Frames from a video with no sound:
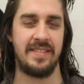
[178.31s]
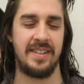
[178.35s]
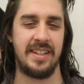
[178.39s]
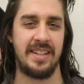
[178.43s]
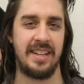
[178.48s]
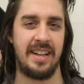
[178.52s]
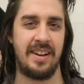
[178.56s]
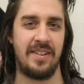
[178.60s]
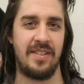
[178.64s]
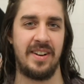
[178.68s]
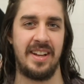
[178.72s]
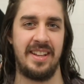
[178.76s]
Well,
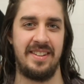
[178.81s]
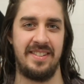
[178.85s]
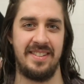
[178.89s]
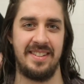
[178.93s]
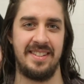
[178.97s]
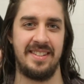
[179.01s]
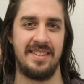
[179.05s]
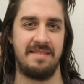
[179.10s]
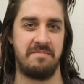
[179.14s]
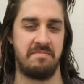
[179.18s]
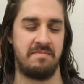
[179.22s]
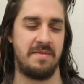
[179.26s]
that went
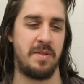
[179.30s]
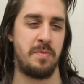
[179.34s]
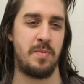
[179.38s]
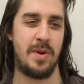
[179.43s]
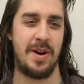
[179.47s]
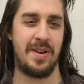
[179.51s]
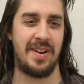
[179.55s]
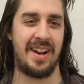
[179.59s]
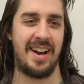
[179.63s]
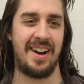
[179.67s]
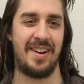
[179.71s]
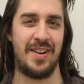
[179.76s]

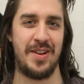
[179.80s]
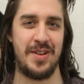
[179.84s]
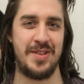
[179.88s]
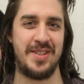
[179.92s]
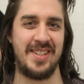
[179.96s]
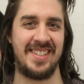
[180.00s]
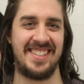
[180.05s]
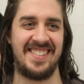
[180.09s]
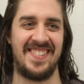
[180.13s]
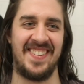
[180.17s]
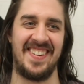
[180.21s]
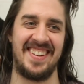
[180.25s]
about how I
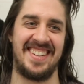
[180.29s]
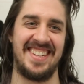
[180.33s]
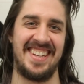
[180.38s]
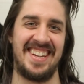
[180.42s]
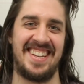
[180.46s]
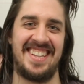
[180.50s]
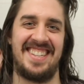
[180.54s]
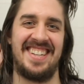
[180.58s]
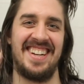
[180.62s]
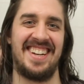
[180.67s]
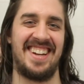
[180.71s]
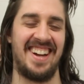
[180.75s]
was expecting
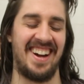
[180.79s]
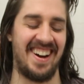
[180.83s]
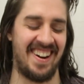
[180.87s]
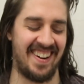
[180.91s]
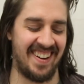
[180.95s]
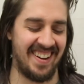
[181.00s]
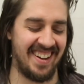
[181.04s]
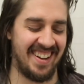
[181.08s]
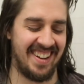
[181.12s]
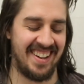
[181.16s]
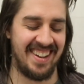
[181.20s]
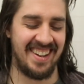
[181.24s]
it to
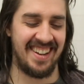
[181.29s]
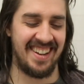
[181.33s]
go.